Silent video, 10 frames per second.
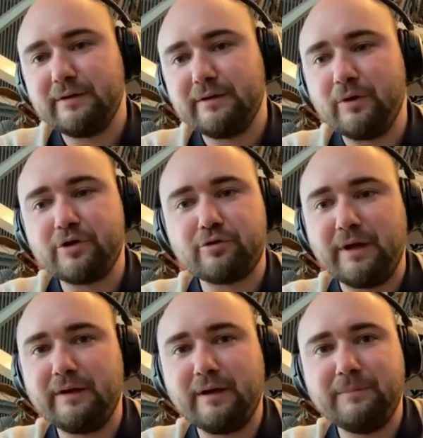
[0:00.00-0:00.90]
They will
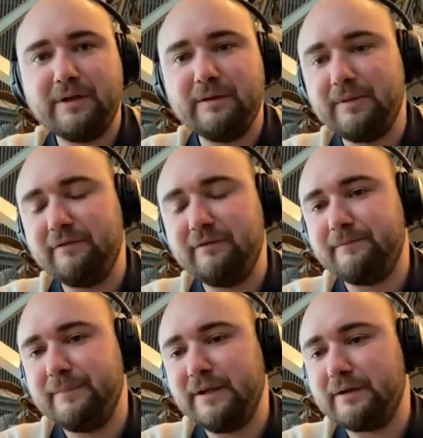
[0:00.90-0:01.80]
shrink and be be,
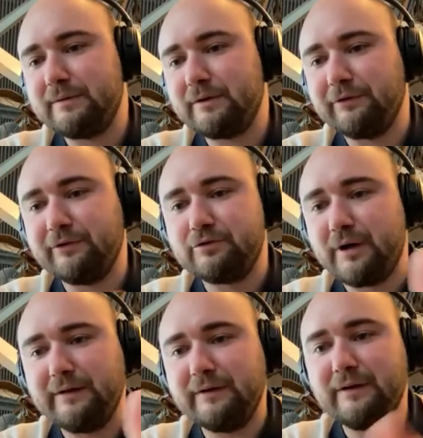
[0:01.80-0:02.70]
be
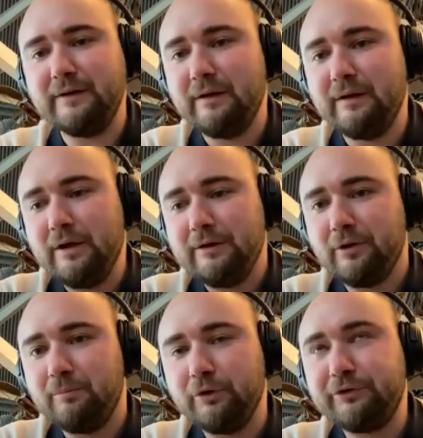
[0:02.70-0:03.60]
concentrated in
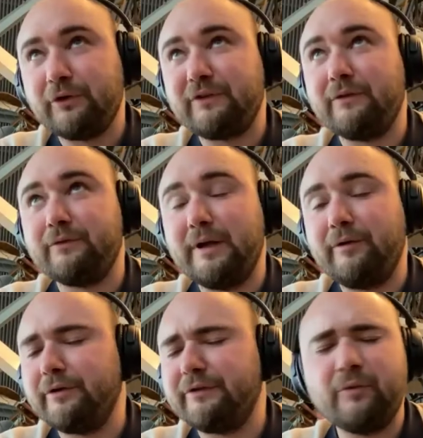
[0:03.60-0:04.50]
the most successful areas.